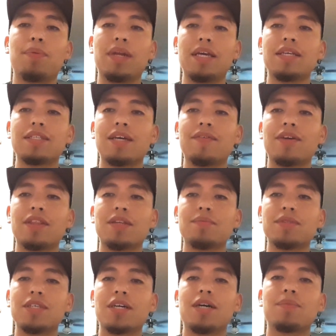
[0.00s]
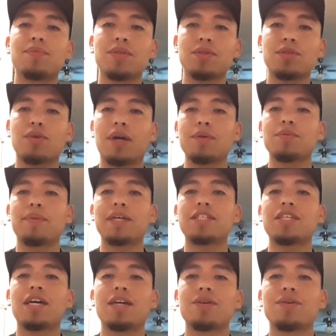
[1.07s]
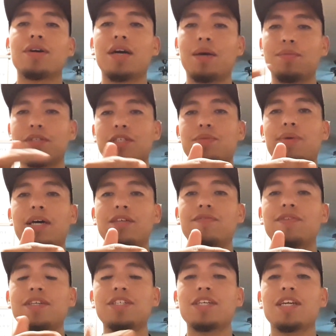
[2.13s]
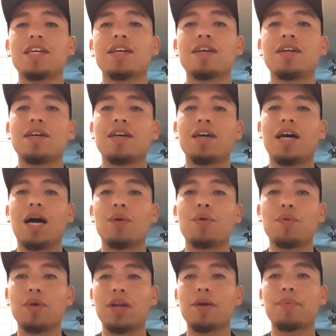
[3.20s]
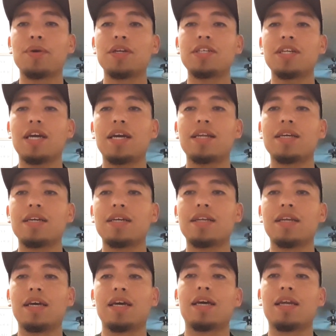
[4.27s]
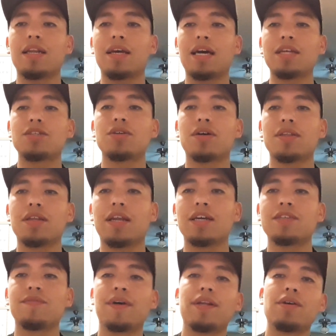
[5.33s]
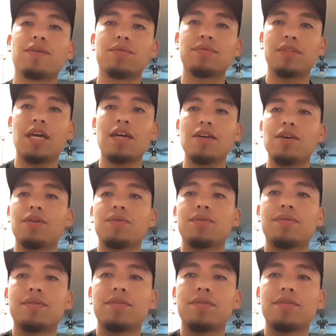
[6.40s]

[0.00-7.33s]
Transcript: please give it a thumbs up, subscribe to my channel, MJ's Bass Fishing. I would really appreciate it, and catch you on the next video. Thank you.